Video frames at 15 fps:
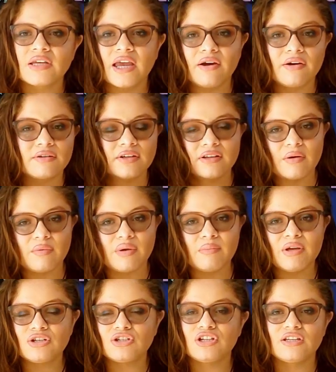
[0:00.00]
character that we
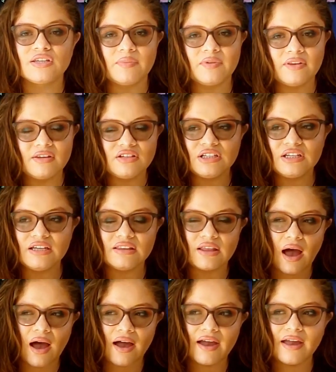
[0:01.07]
meet. She had
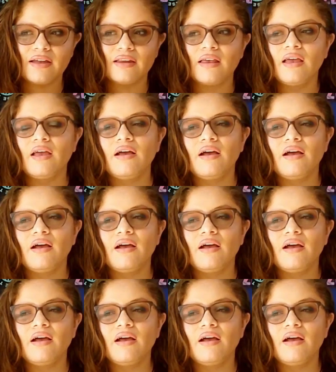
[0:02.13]
died.